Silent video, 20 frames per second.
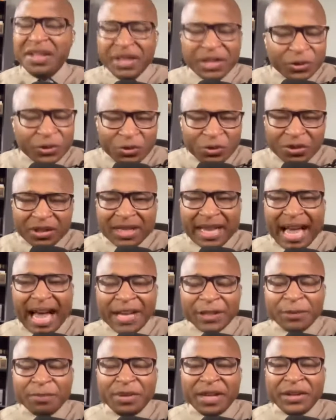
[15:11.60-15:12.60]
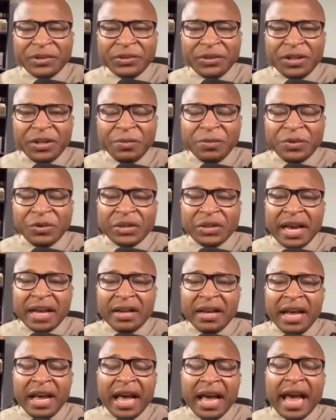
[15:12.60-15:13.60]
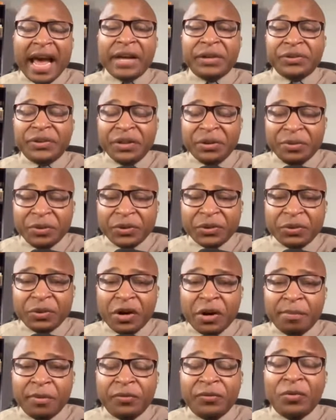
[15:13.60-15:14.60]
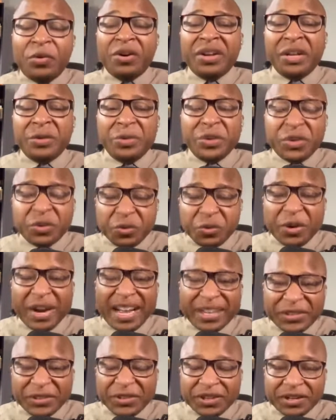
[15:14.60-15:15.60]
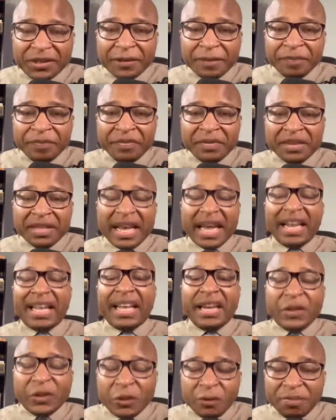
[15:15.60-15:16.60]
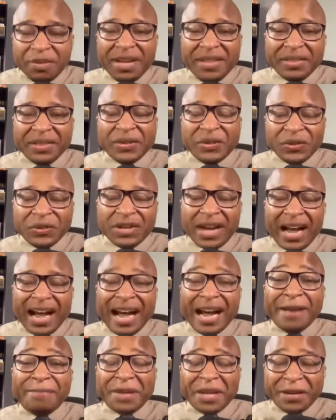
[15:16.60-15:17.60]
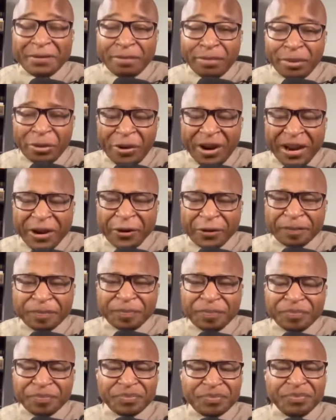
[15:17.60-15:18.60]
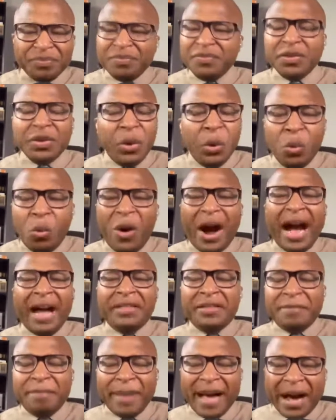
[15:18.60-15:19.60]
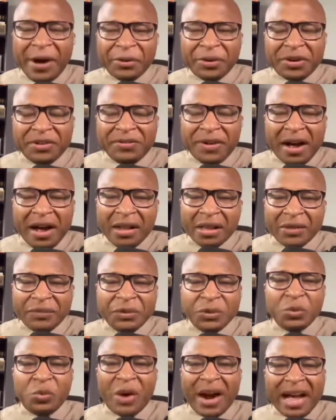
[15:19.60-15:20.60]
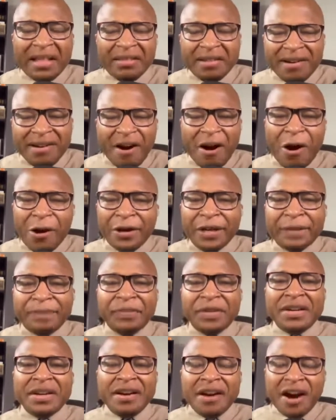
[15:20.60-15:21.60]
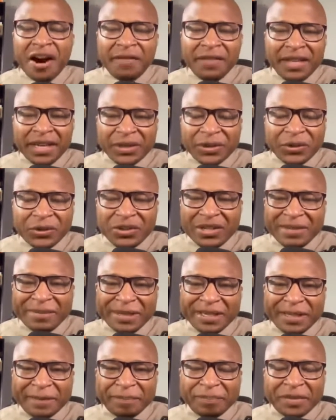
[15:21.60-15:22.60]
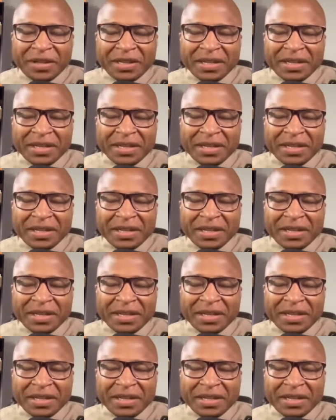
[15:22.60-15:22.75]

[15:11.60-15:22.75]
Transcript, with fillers: This was the last place that he was at as he was uh, before he was arrested. And he spent this time in prayer. Why the Mount of Olives? Why the Garden of Gethsemane?